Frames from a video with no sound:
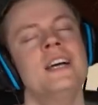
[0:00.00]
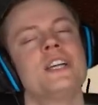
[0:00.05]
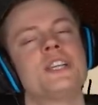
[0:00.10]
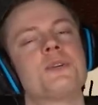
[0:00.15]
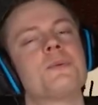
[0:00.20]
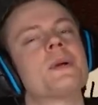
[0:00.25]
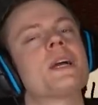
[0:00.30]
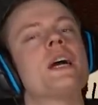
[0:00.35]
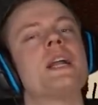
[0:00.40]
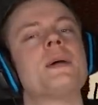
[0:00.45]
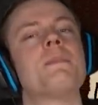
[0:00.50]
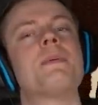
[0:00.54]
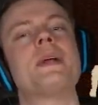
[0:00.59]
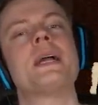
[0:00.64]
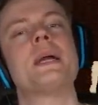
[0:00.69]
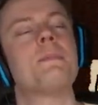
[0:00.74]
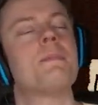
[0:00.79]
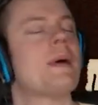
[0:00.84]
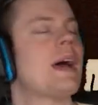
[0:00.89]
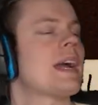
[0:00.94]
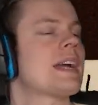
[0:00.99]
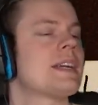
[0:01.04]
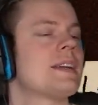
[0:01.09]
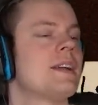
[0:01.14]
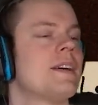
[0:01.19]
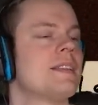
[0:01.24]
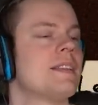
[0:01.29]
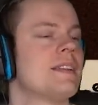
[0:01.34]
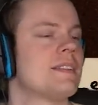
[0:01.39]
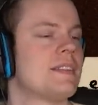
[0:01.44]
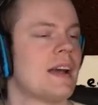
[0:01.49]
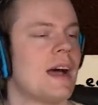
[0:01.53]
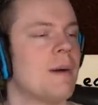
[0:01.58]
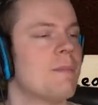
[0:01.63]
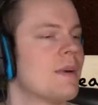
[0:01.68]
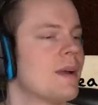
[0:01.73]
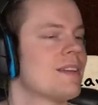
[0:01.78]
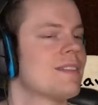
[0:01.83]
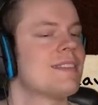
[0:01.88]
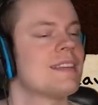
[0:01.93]
So we're gonna bring it back another time.
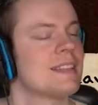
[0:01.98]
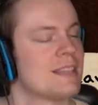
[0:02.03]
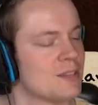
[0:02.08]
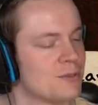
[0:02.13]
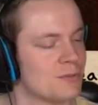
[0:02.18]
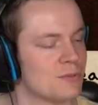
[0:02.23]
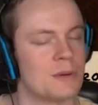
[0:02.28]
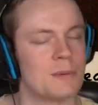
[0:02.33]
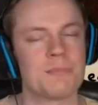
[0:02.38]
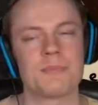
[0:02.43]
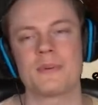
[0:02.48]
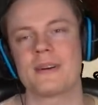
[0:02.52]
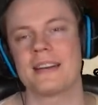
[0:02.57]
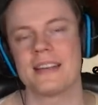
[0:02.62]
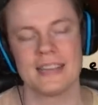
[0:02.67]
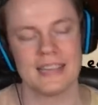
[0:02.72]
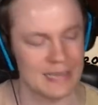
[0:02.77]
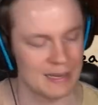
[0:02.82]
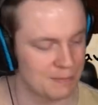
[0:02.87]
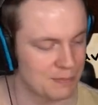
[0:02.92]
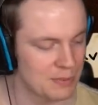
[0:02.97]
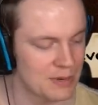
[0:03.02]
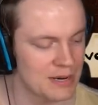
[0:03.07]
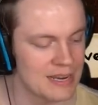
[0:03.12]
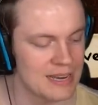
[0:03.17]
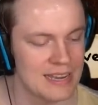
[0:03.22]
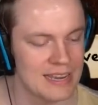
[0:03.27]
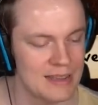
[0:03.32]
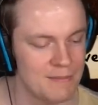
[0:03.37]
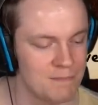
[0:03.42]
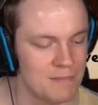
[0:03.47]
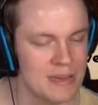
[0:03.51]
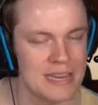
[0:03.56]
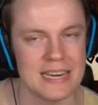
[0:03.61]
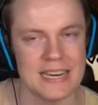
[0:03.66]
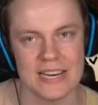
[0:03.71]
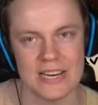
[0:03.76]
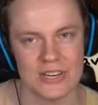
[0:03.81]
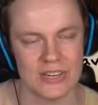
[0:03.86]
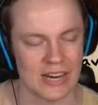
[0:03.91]
But I think this was a pretty pretty
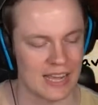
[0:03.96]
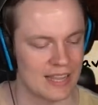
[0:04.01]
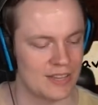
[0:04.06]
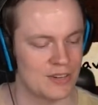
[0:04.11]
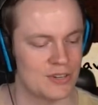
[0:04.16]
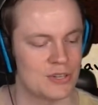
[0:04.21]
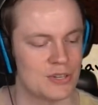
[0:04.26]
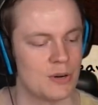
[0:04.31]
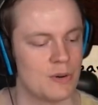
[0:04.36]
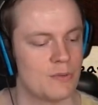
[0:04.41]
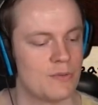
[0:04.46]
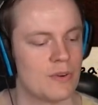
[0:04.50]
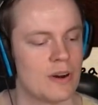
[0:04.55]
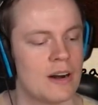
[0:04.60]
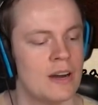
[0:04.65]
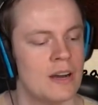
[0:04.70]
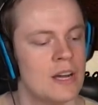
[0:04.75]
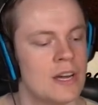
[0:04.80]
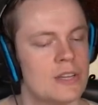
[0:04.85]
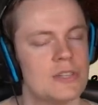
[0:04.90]
meaty challenge so far.